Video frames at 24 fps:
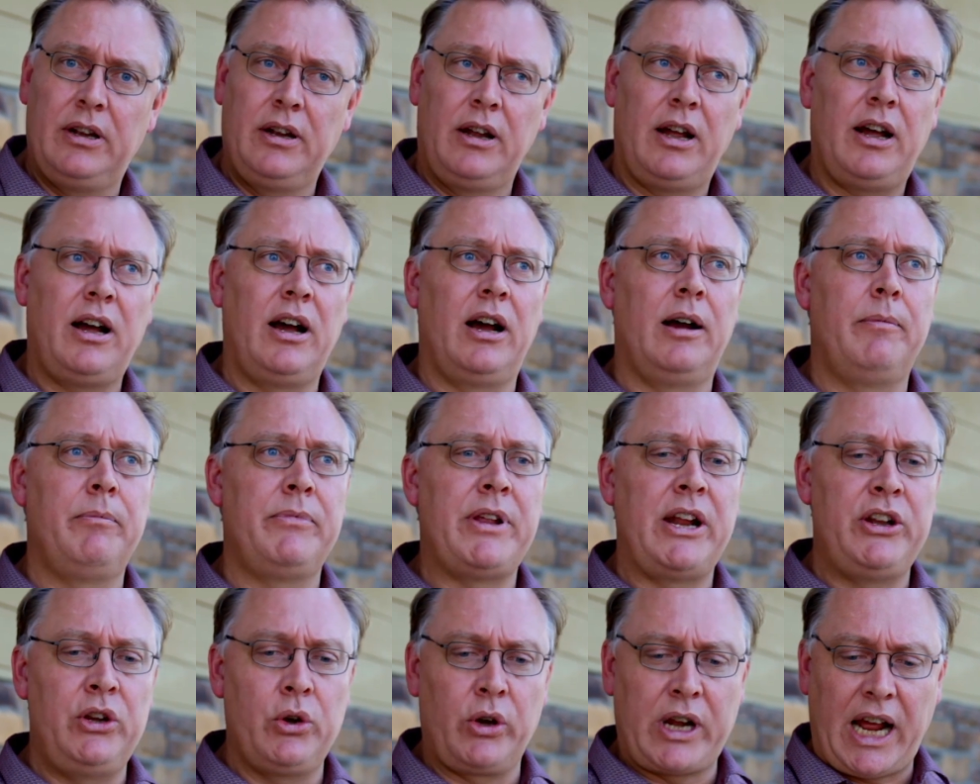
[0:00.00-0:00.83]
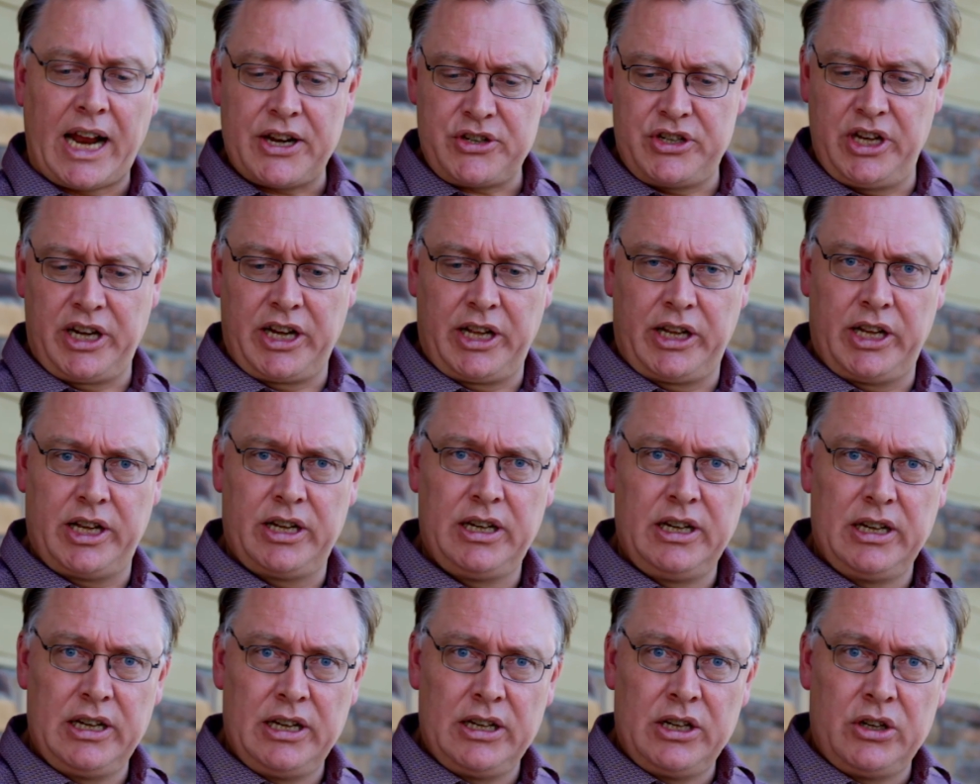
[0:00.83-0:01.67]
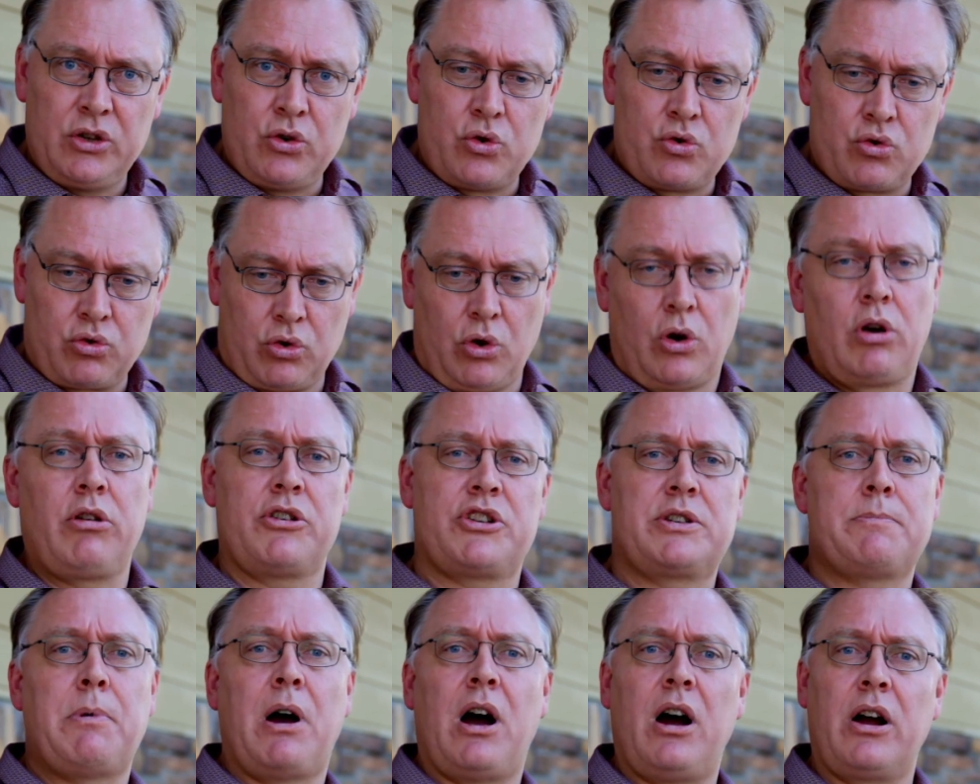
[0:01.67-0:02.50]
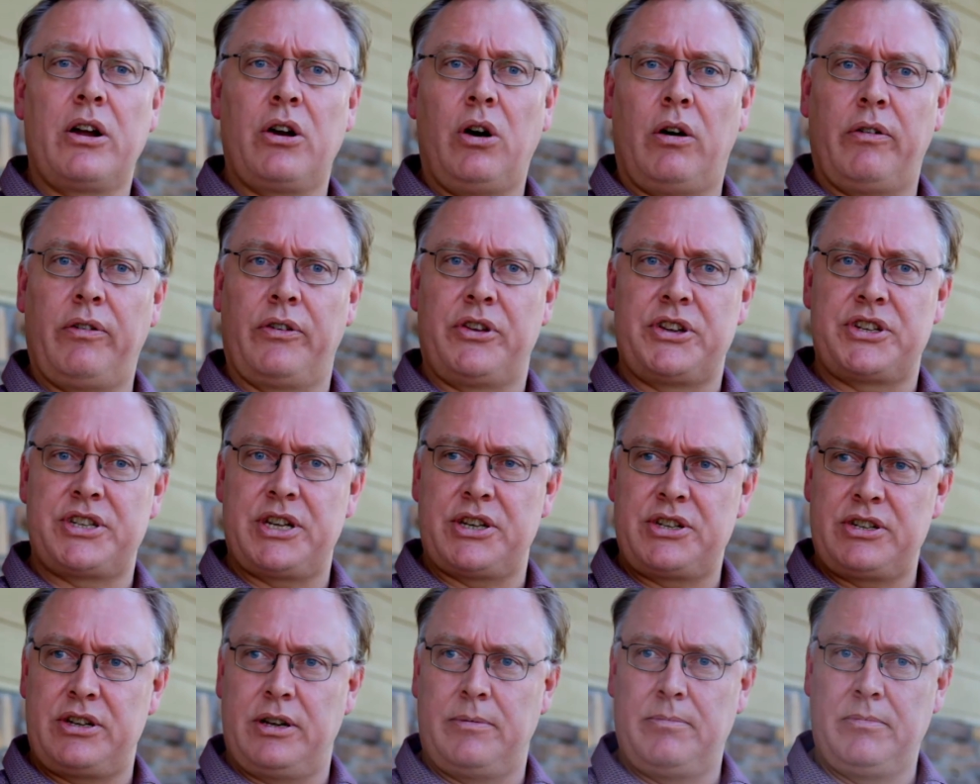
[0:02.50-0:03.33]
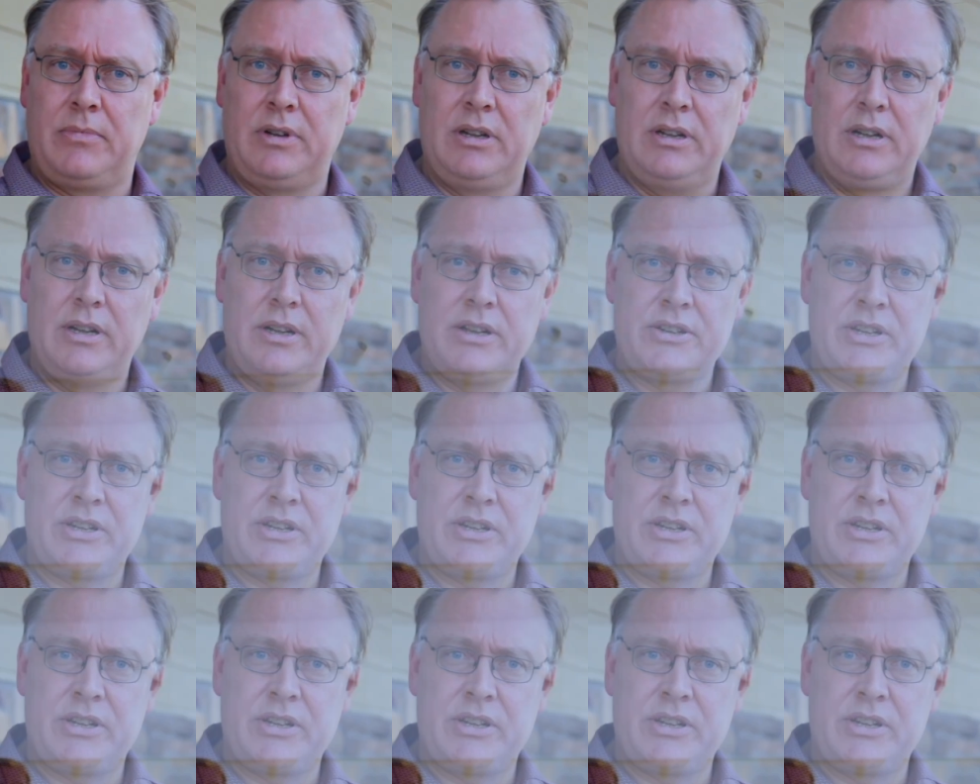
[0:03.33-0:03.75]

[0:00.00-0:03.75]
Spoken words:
then you're actually going to draw a spark off of the system. So